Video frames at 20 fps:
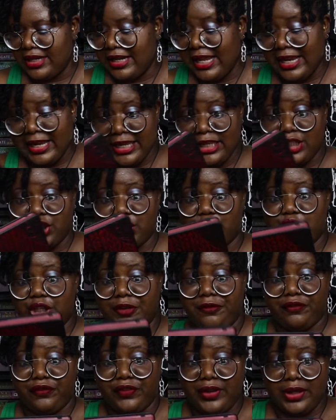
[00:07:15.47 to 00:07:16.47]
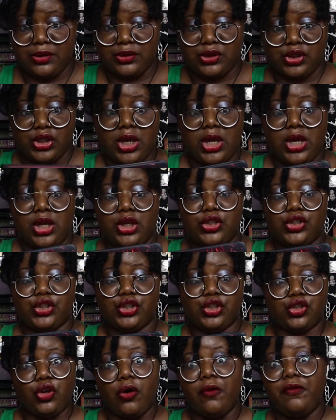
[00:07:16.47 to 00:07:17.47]
Like it she feels
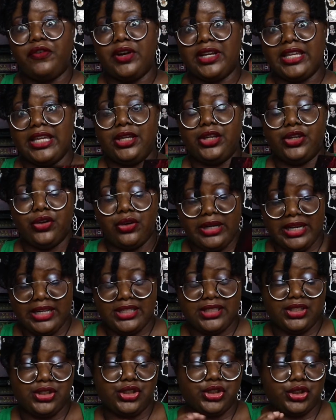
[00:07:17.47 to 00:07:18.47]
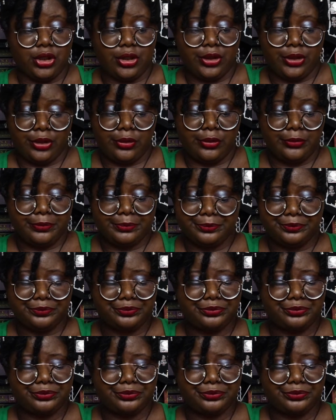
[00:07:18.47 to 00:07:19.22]
so fucking good. It's a journal.